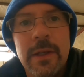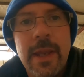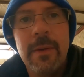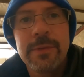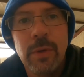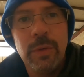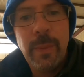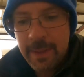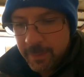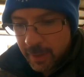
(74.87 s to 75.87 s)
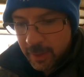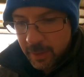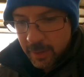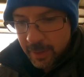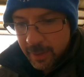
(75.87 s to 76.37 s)
Now, so when we
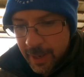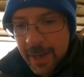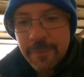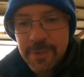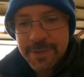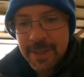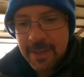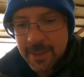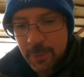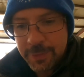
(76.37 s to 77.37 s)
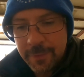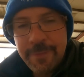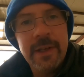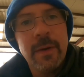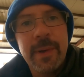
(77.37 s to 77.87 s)
harvest these out in the
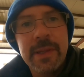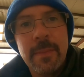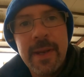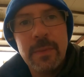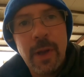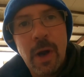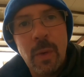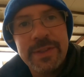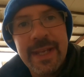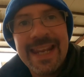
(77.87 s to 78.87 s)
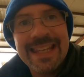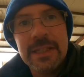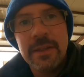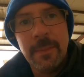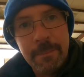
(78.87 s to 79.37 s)
field and bring them in, we always take
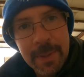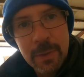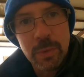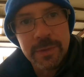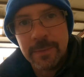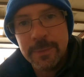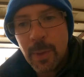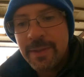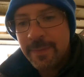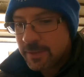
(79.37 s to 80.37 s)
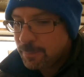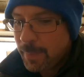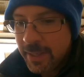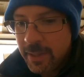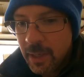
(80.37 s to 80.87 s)
in the big ones. So anything that's
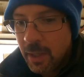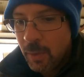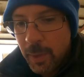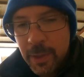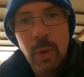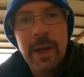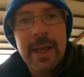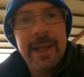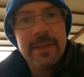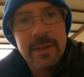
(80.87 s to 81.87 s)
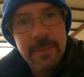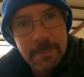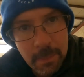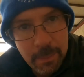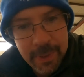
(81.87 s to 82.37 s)
big, we'll go and collect it,
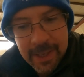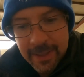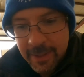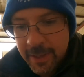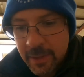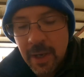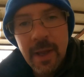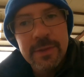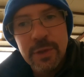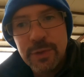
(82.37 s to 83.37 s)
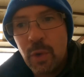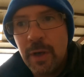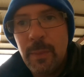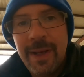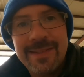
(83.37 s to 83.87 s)
bring it in here. So it's
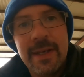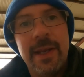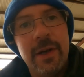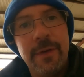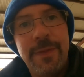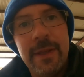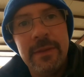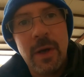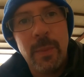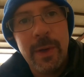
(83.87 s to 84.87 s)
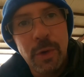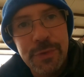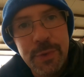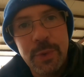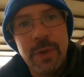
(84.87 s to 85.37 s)
only when it's in here then that we go
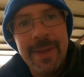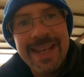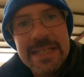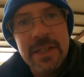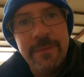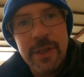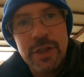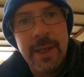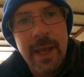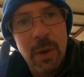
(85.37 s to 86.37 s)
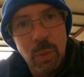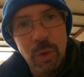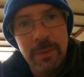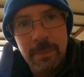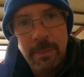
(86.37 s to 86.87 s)
through them individually and
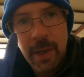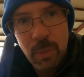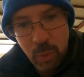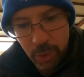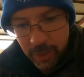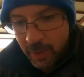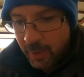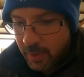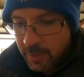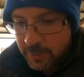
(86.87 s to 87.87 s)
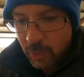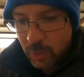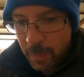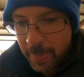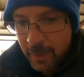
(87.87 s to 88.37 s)
one by one.
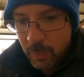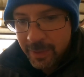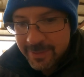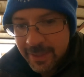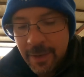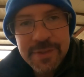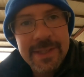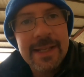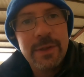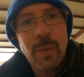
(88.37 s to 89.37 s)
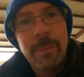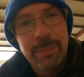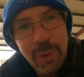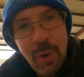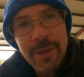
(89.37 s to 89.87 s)
So we'll still have snails that
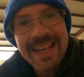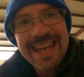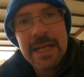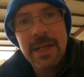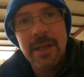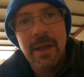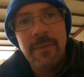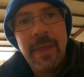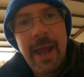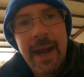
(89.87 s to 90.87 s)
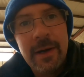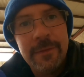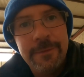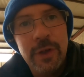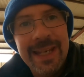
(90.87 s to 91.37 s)
we've brought in that
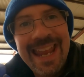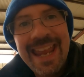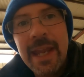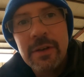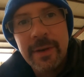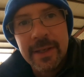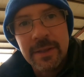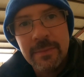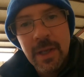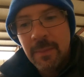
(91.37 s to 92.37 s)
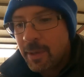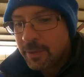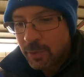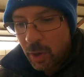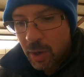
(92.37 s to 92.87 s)
aren't fully A grade,
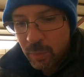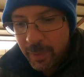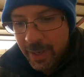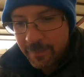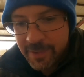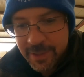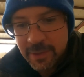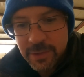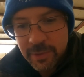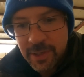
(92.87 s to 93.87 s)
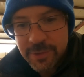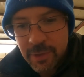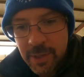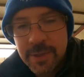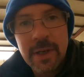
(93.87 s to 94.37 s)
because all we ever send to
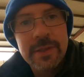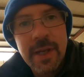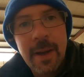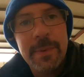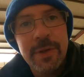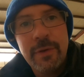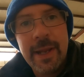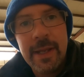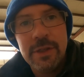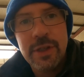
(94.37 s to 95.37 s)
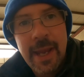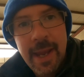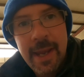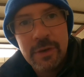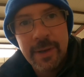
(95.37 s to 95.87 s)
restaurants are top of the range
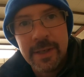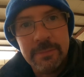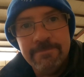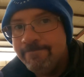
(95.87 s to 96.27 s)
A grade.